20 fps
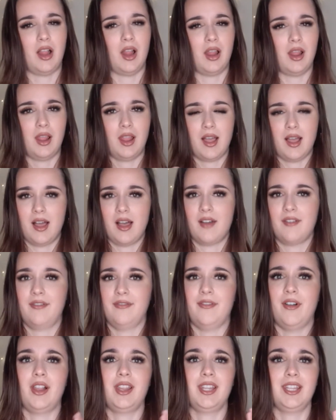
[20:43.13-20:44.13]
love,
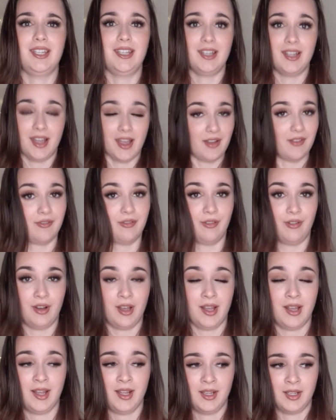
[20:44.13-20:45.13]
fall in
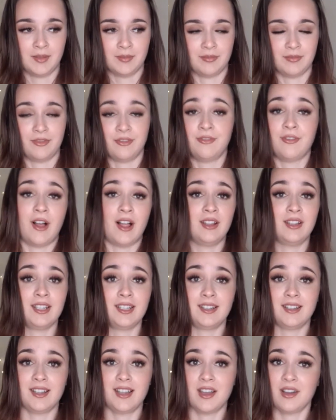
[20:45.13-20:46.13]

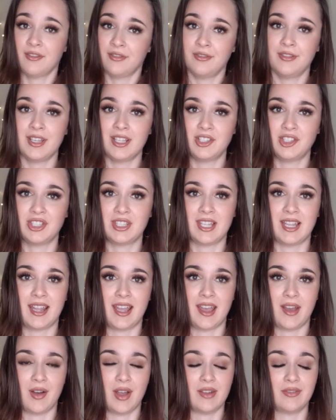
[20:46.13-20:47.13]
love with, just like
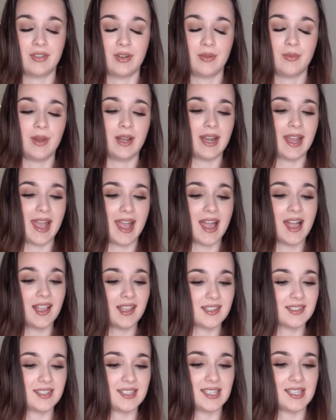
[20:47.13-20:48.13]
how everyone
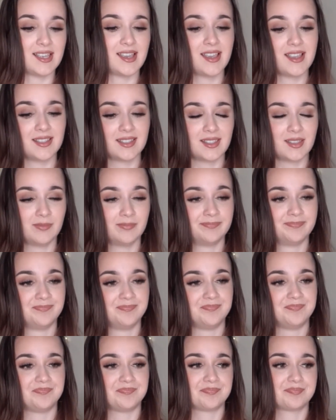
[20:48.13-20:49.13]
else is
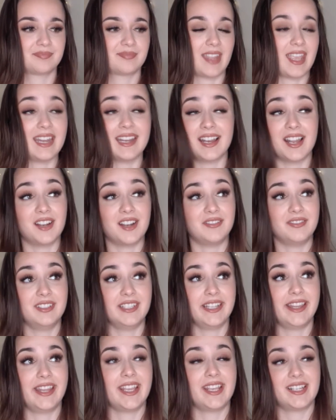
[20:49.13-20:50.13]
in love
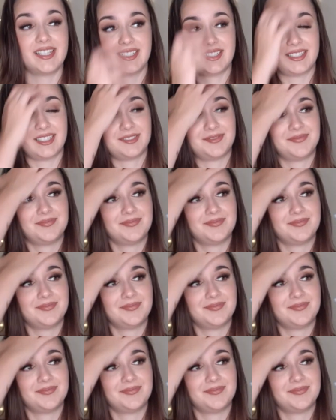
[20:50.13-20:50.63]
with this.